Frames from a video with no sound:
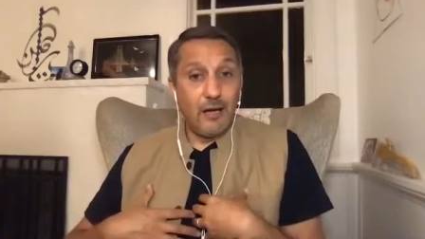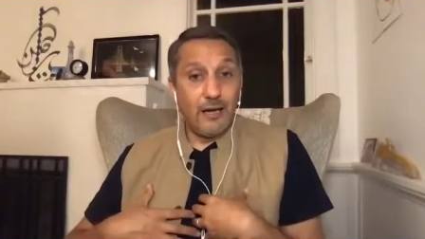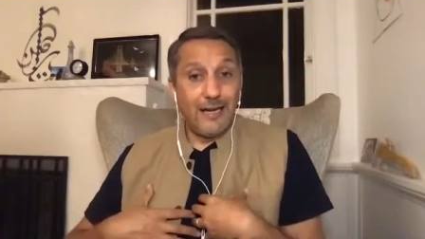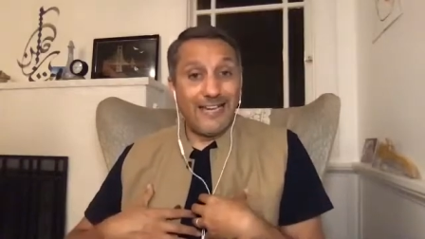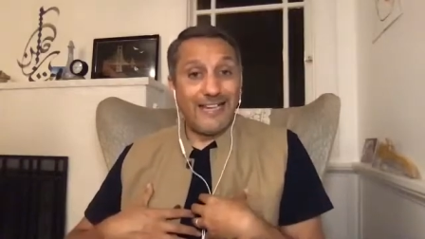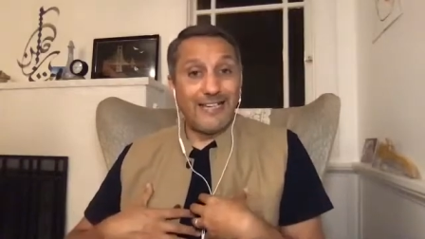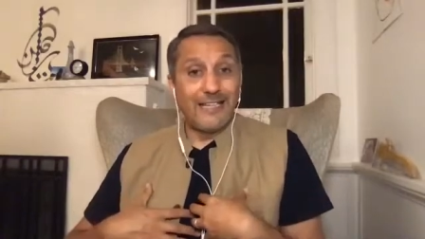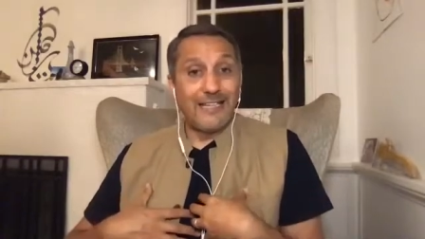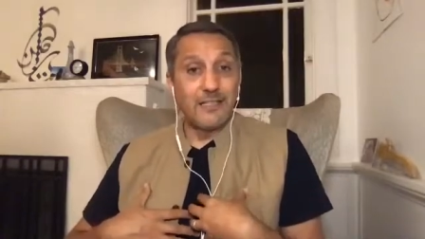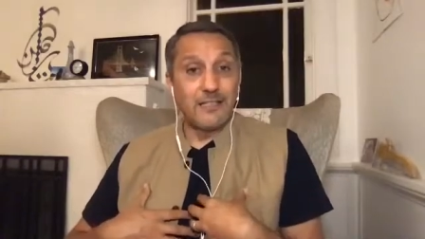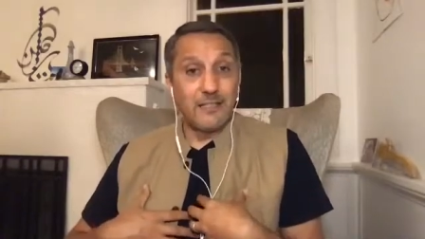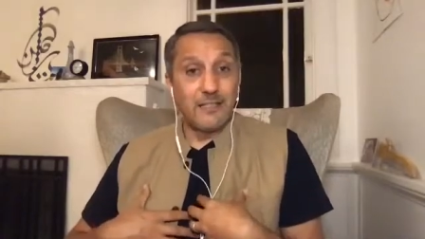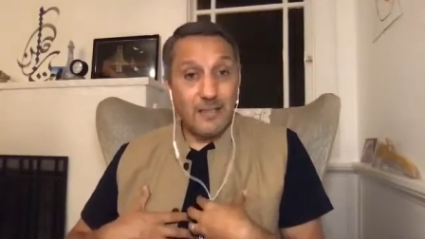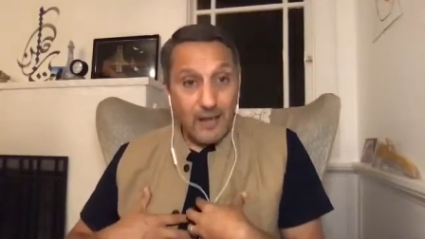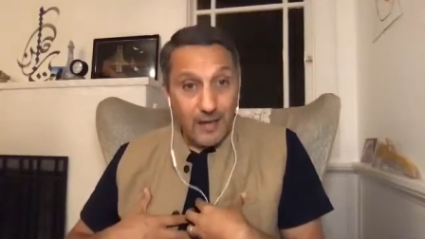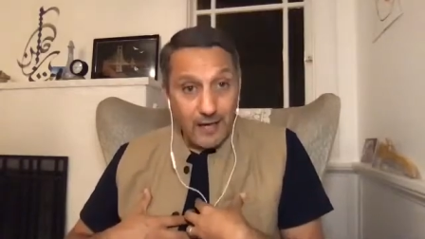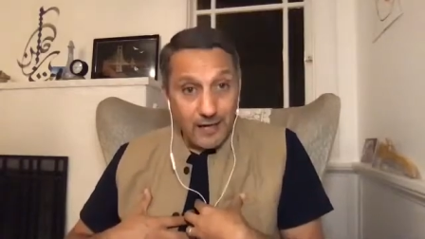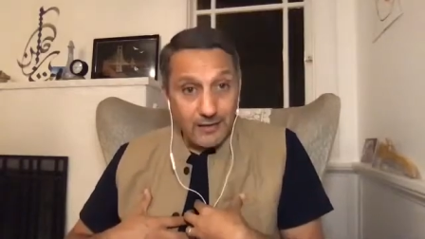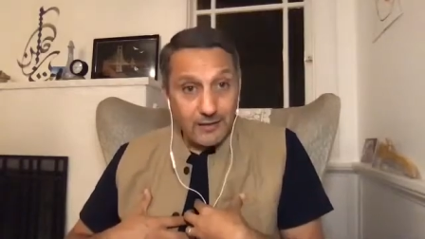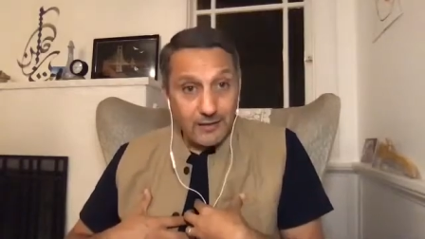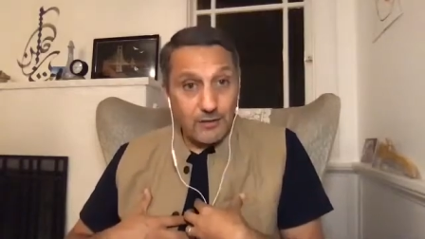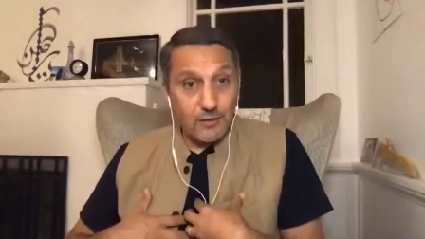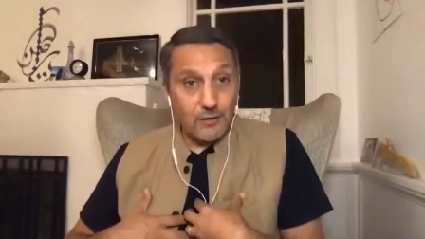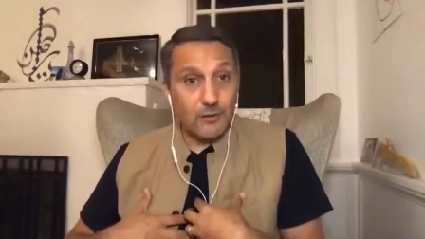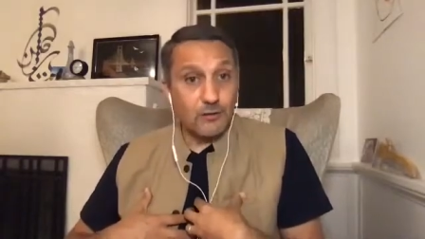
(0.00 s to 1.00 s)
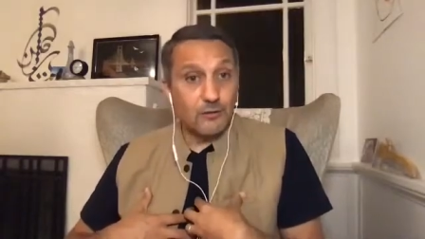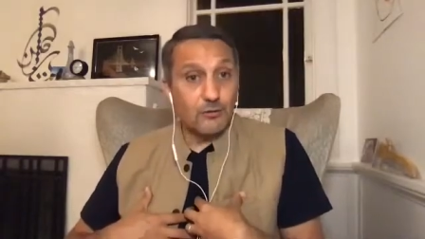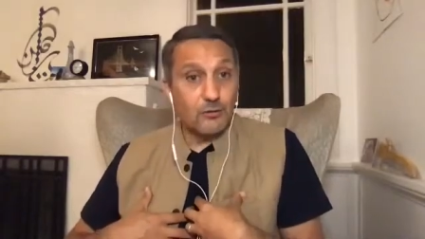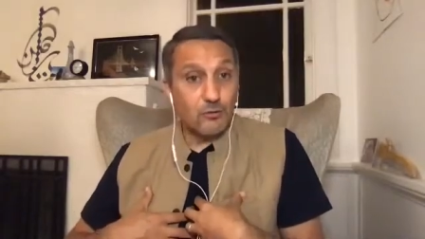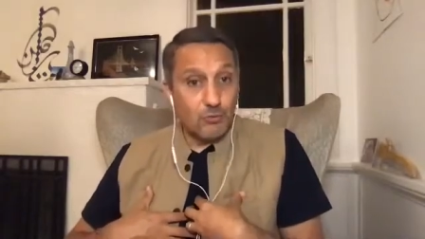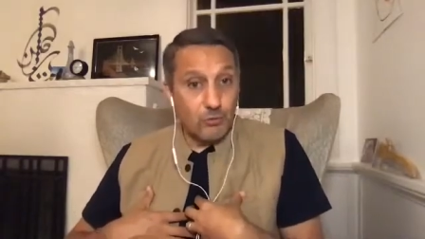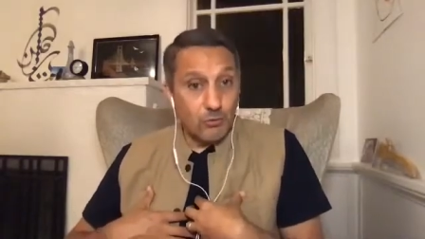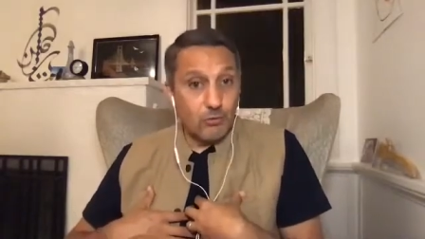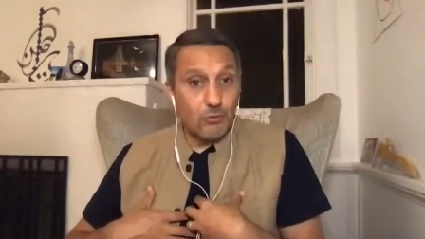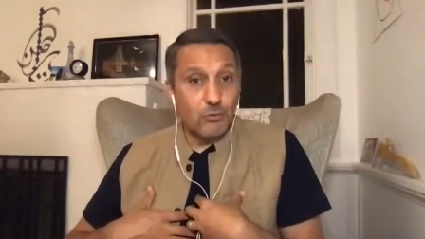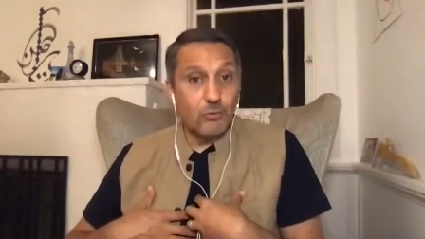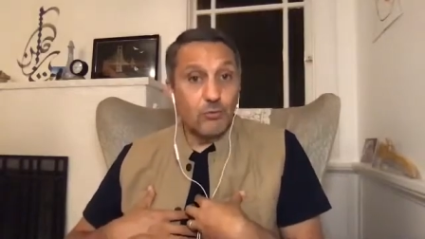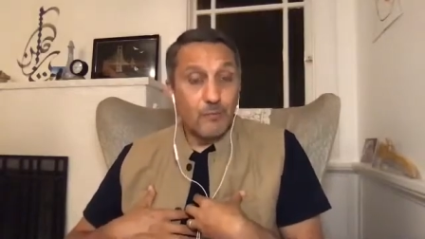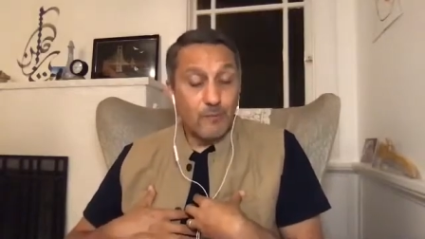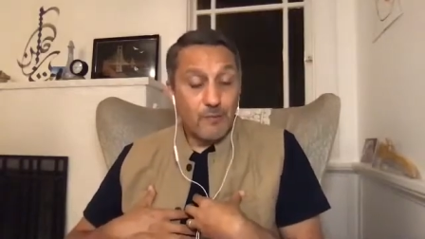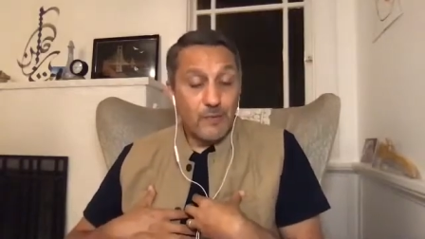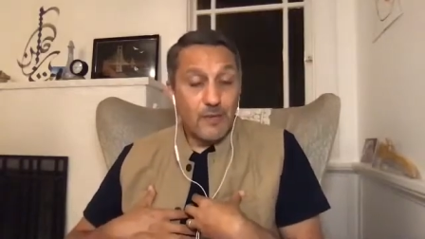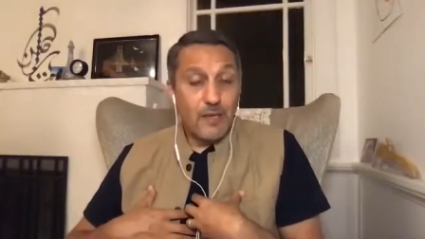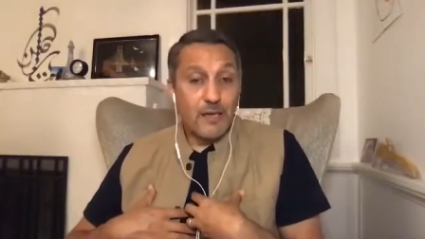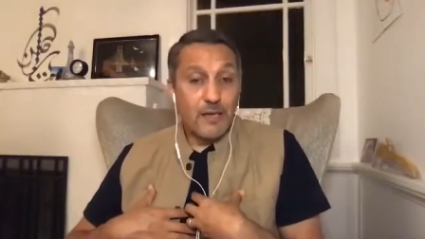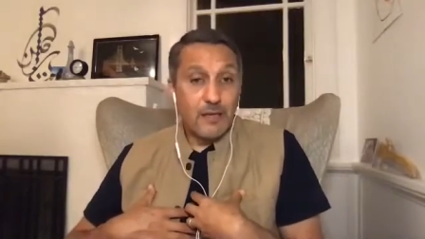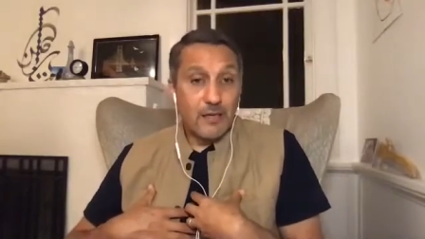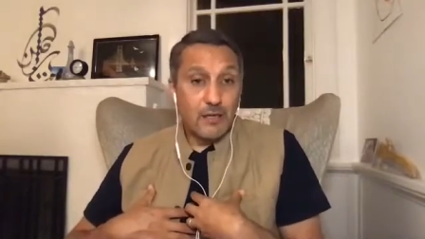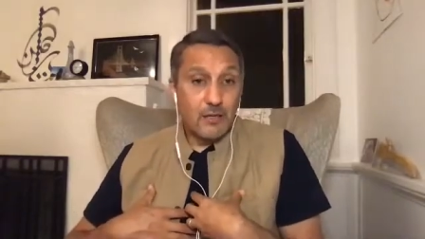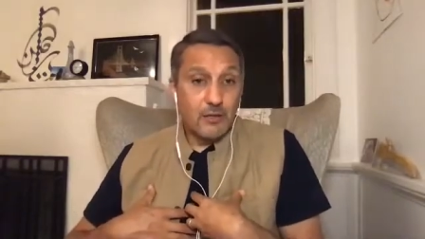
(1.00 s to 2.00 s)
entitled to
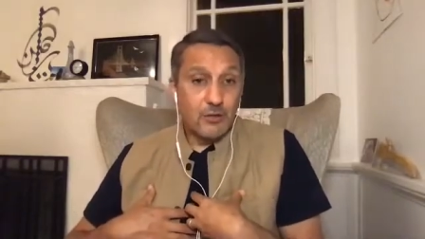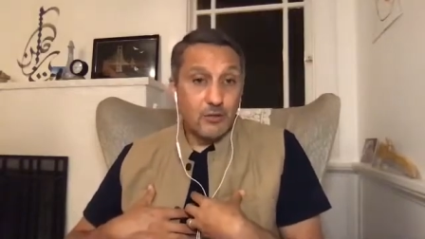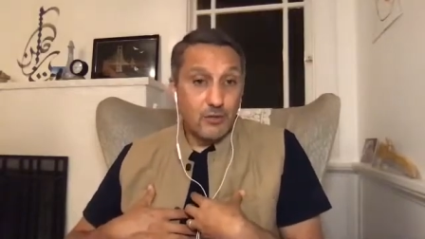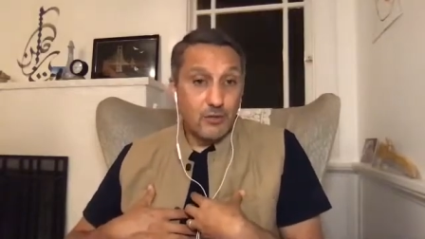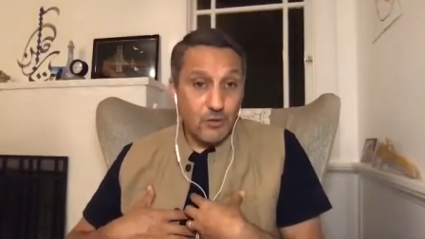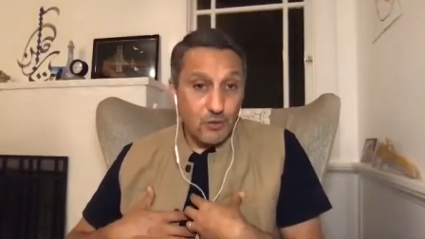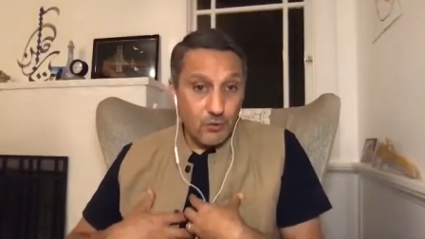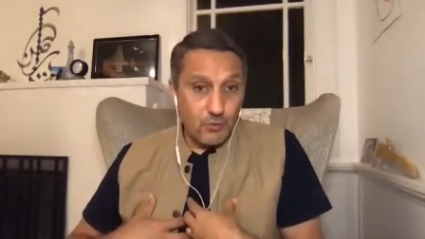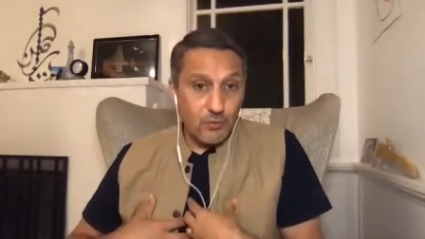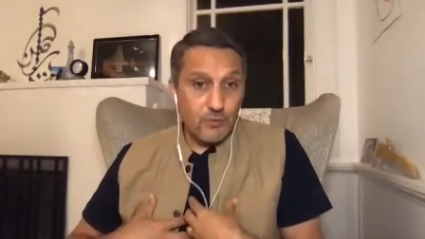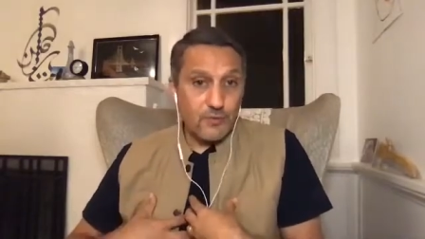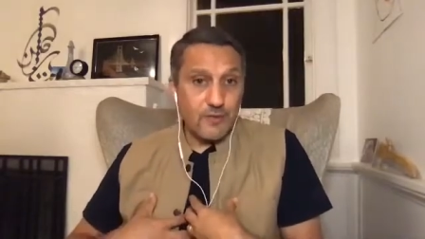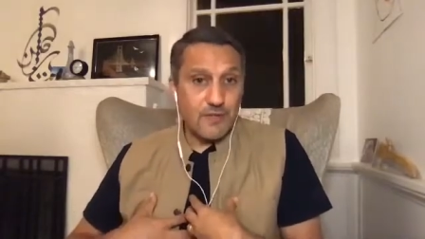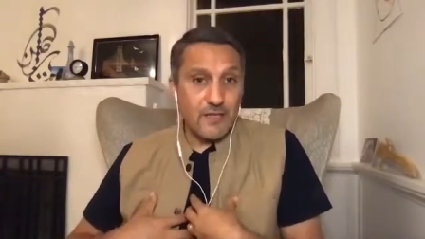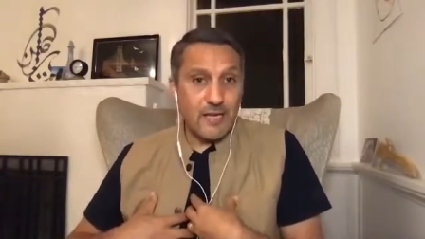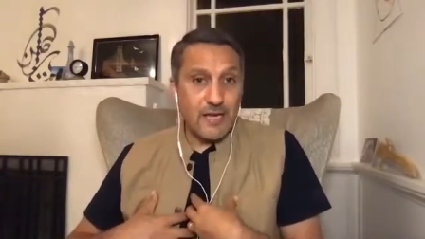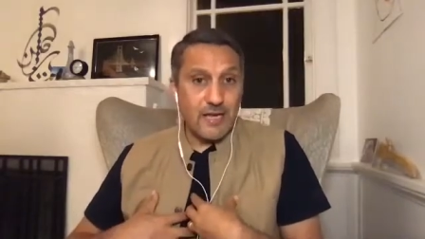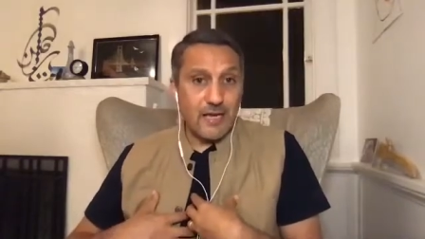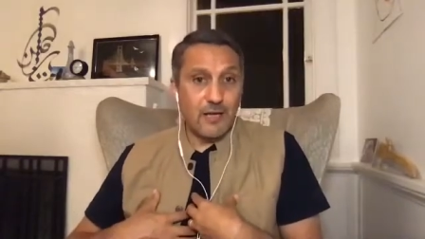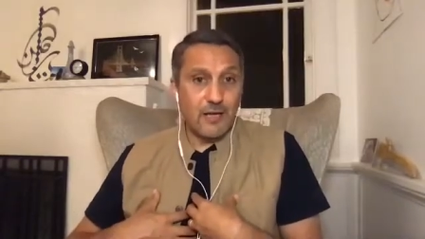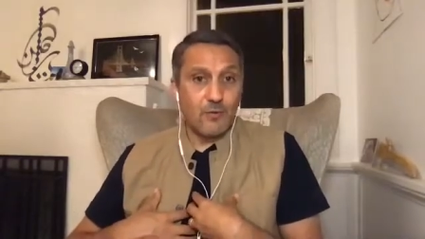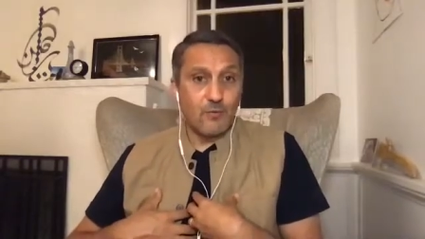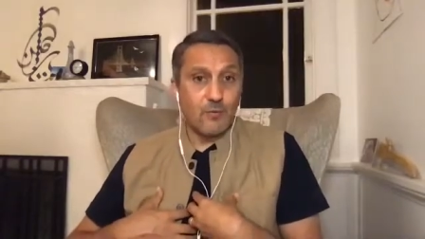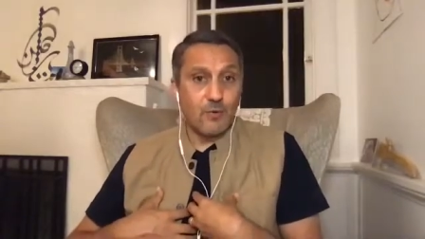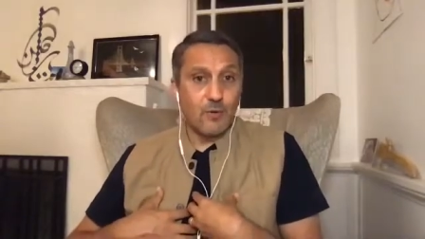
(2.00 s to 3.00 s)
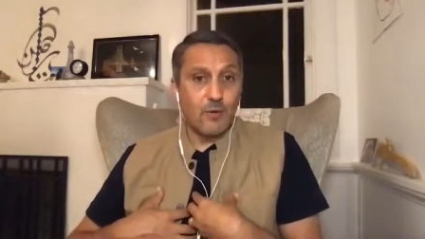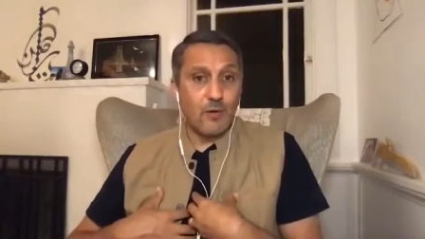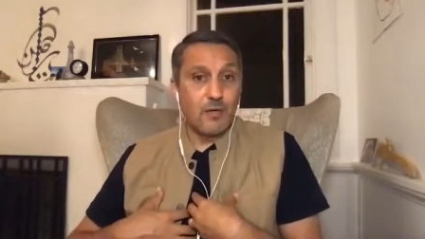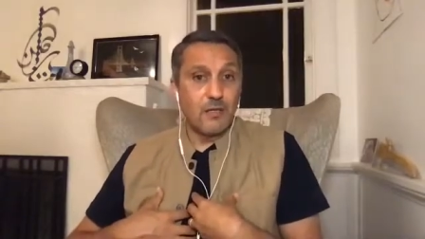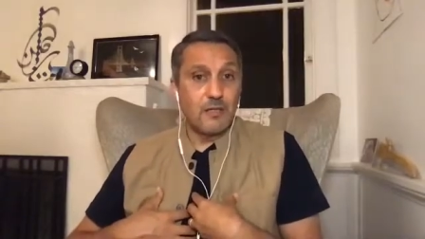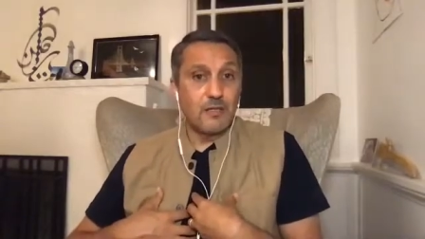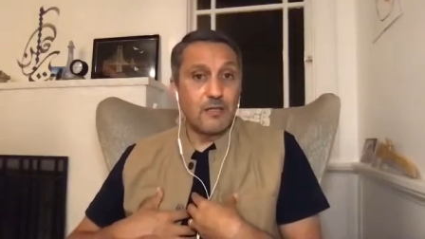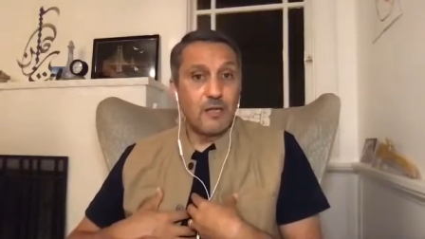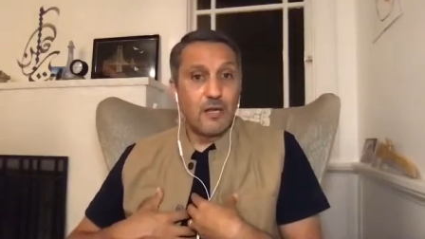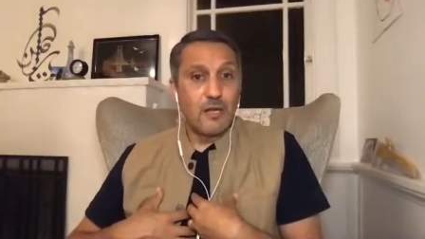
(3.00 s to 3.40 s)
use the N-word